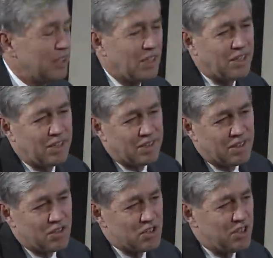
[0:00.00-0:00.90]
uh, uh the
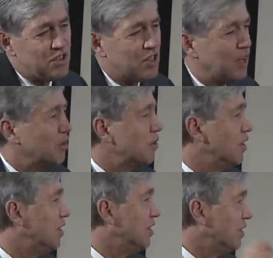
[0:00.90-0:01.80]
disease other
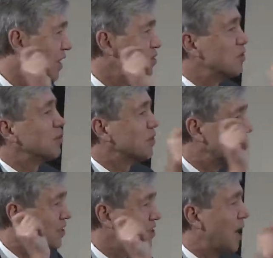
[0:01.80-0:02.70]
than laser
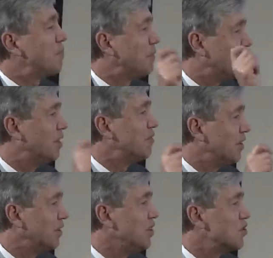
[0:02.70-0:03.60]
uh, zapping of the
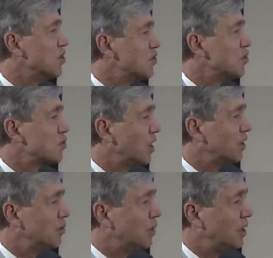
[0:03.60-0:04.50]
lesions to try
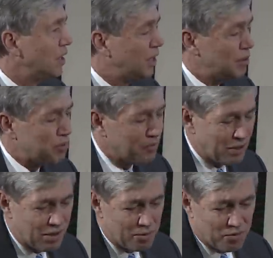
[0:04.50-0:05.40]
to uh,
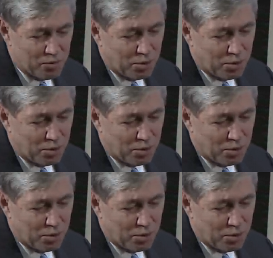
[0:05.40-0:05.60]
prevent them from